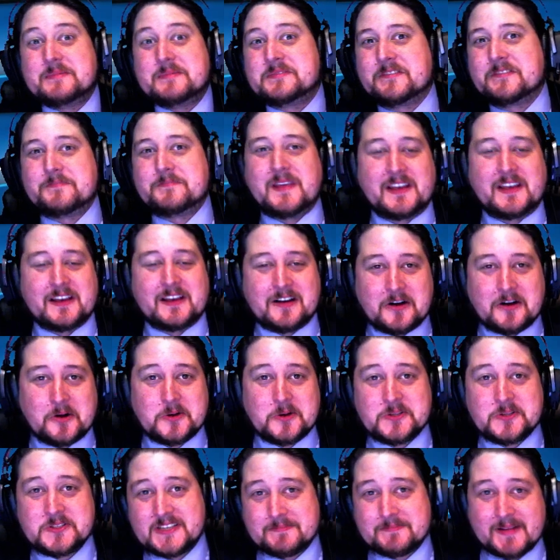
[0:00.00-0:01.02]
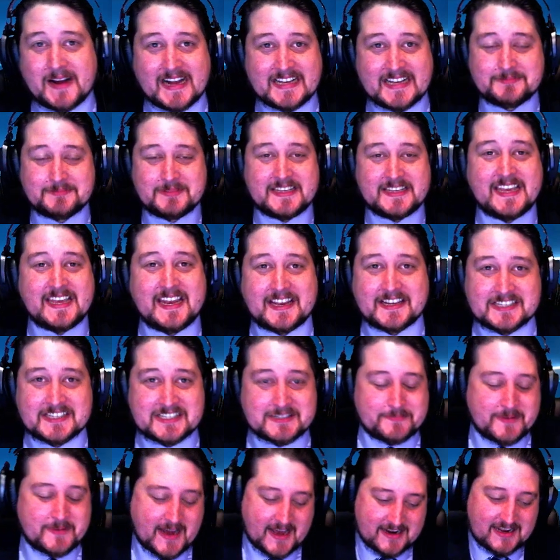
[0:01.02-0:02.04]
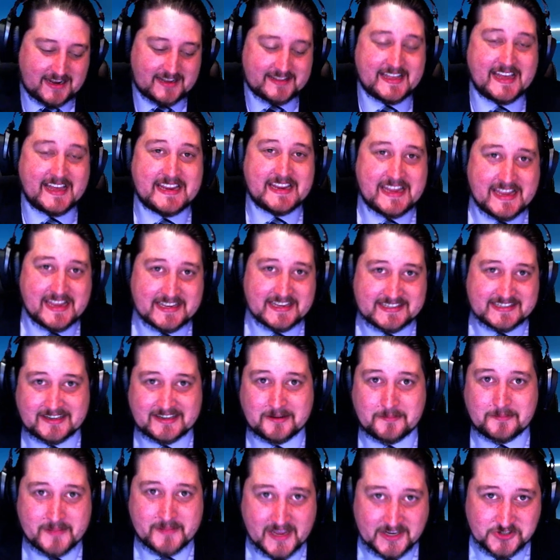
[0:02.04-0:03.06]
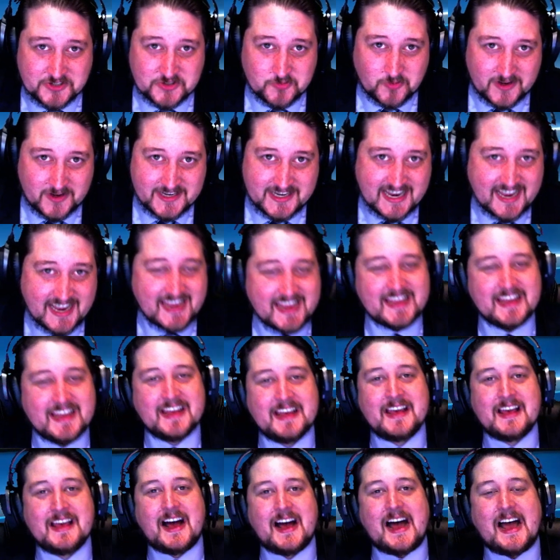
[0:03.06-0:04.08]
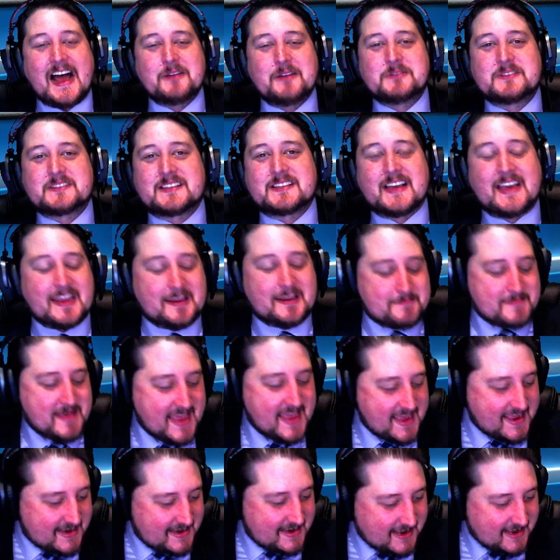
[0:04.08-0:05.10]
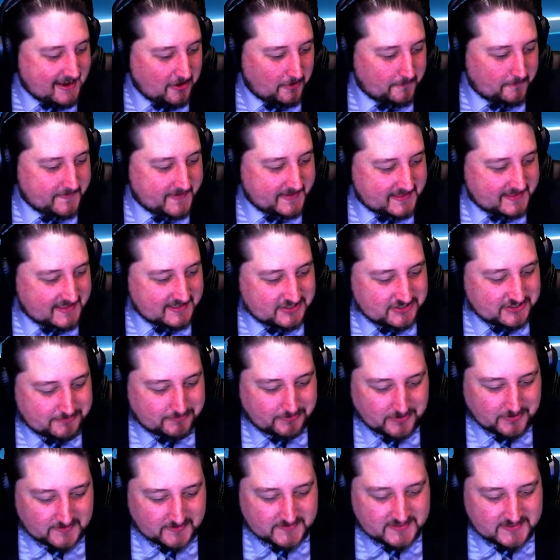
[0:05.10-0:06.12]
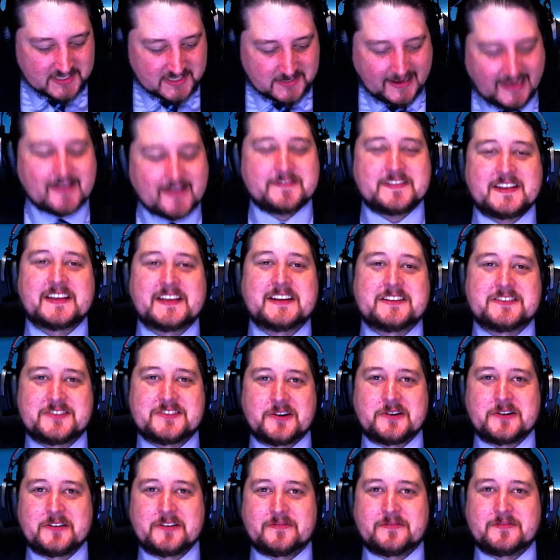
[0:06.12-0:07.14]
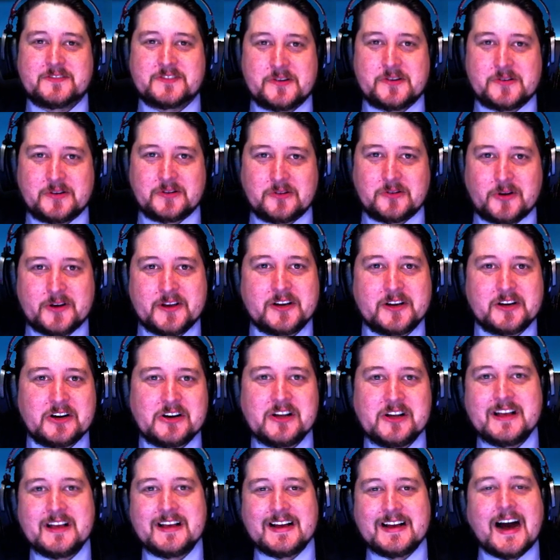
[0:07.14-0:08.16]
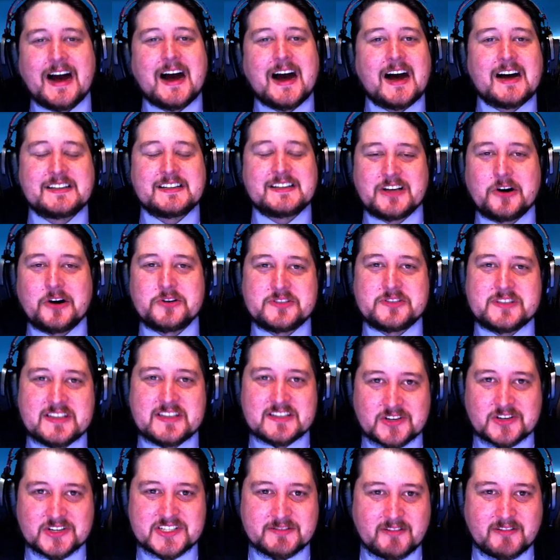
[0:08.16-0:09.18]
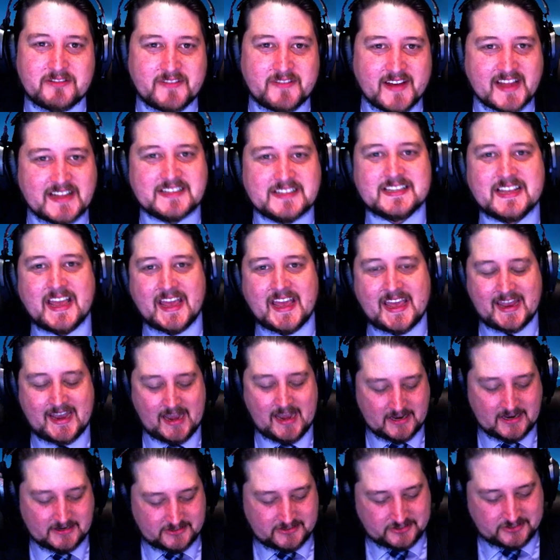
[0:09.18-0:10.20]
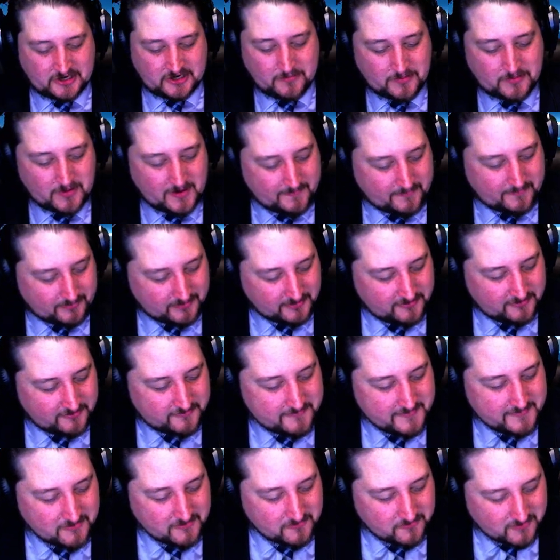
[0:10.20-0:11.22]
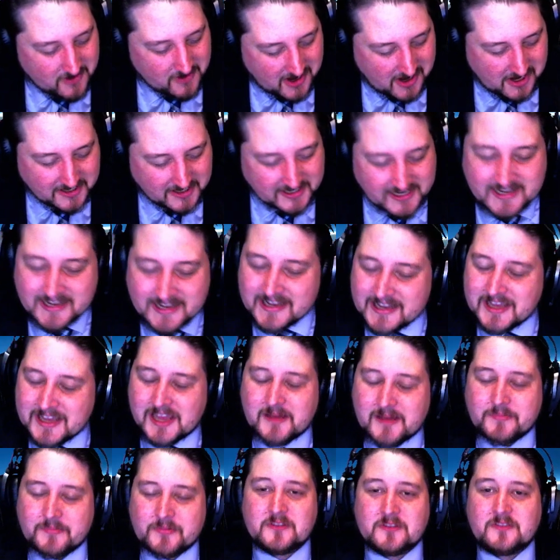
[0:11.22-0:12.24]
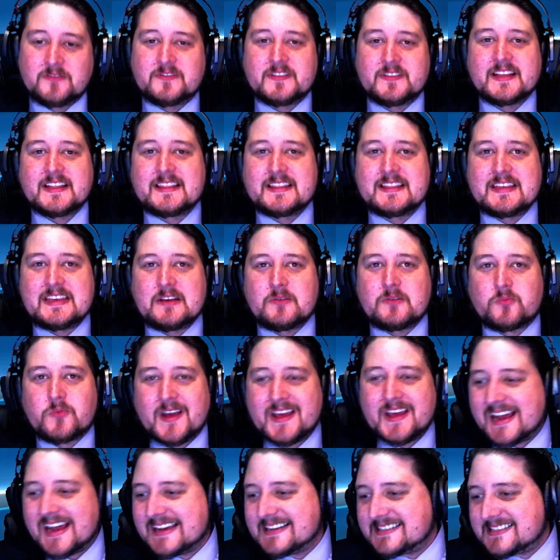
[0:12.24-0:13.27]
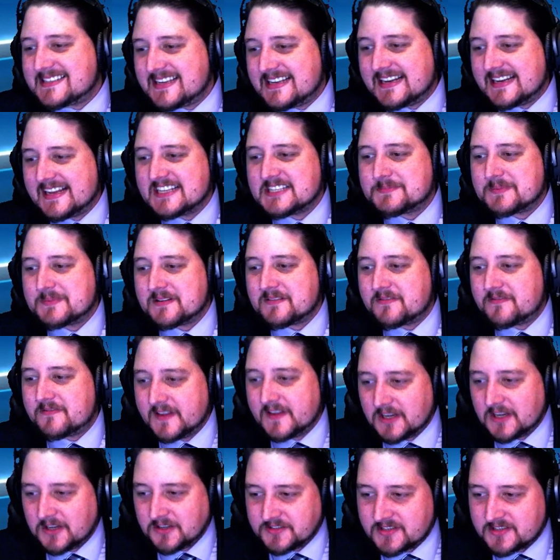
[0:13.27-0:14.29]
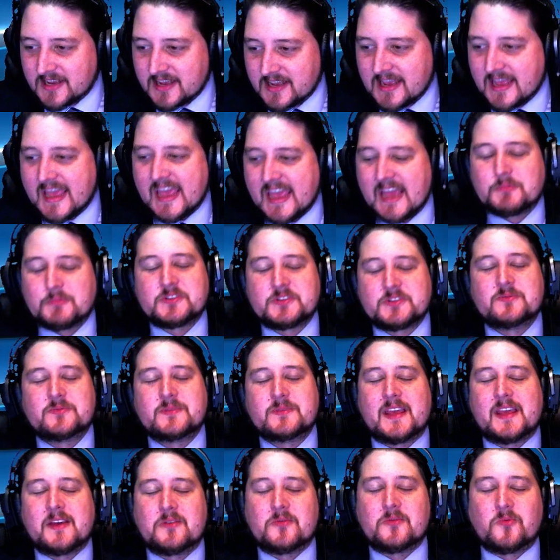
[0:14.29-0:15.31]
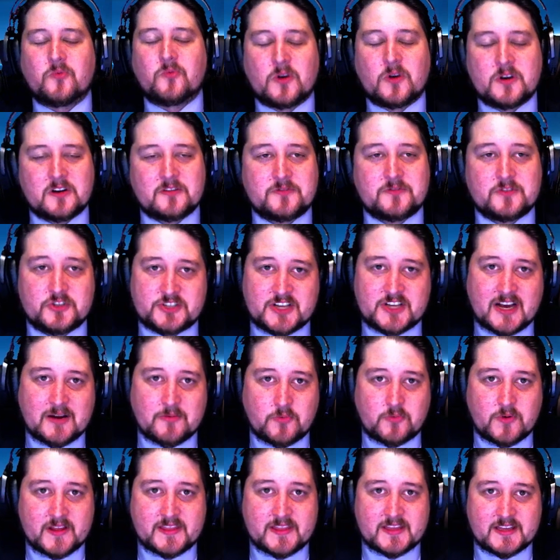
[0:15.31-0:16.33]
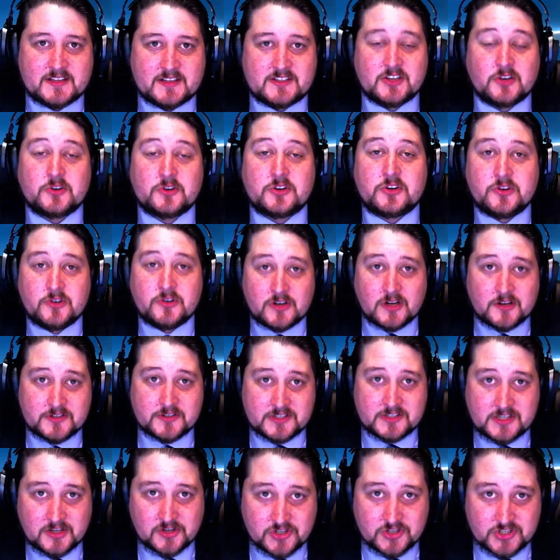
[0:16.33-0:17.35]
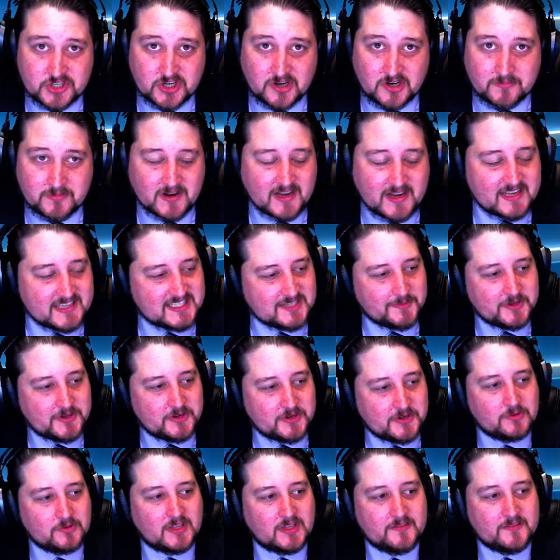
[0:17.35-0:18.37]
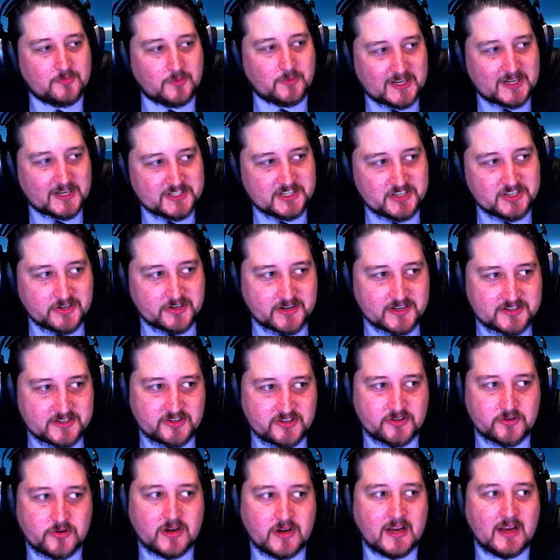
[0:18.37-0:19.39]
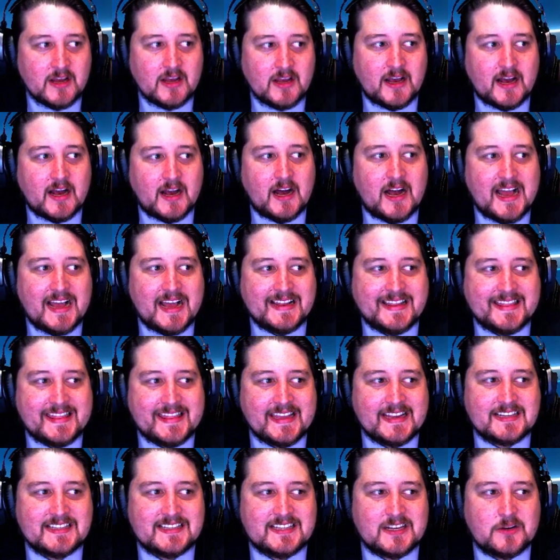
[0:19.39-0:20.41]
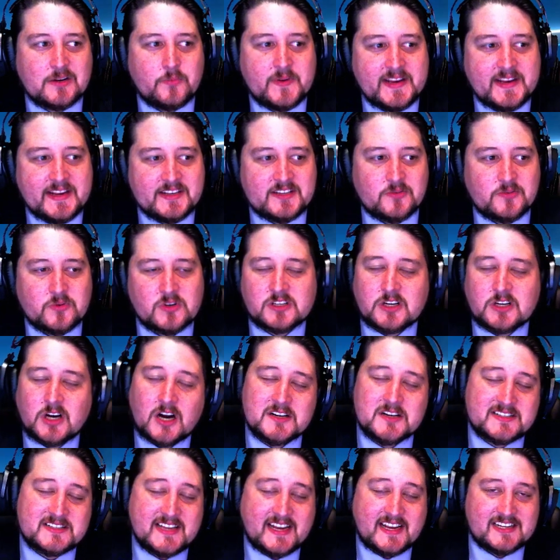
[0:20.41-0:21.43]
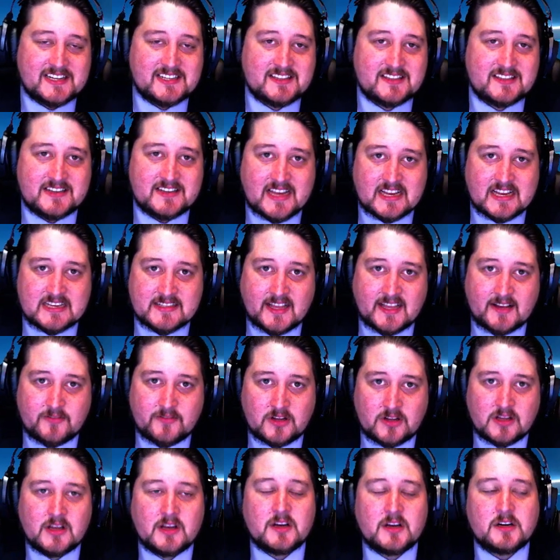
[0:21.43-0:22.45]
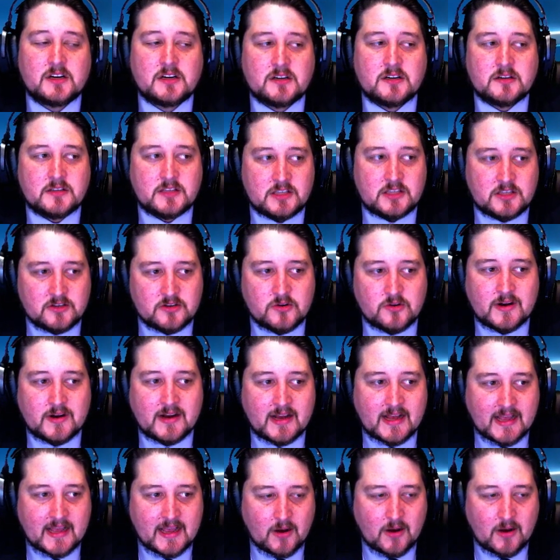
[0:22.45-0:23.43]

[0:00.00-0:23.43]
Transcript: of being a host and possibly getting a spot on that ESL bench one day, I was like, man, I hope that this proves that you have to get a Dota Dota loyal uh, to host these sorts of events. And Chobra Gobra proved me wrong. He proved that the red eye seed has been filled and was doing a wonderful job with it. So kudos to you, Chobra, as someone who loved watching Dota 2 uh, and thinks that we need to work hard to take it to the next level. You 100%